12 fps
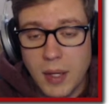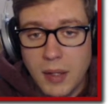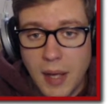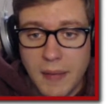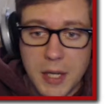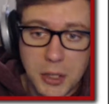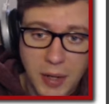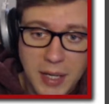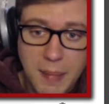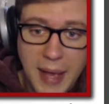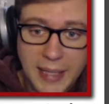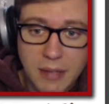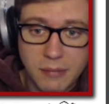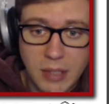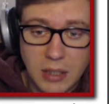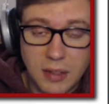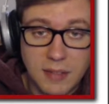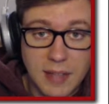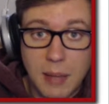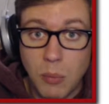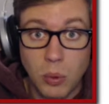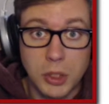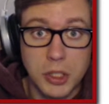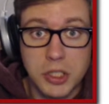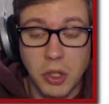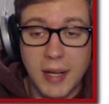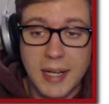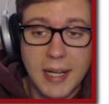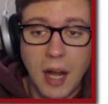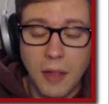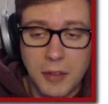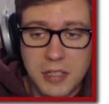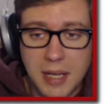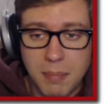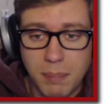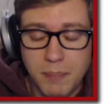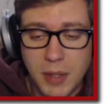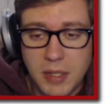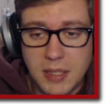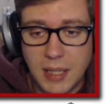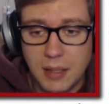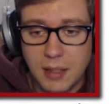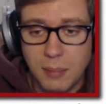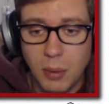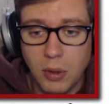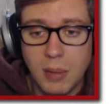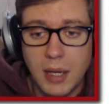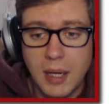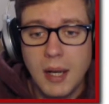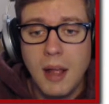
and then trade back in for Alakazam, or just trade in other Psychic-type Pokemon,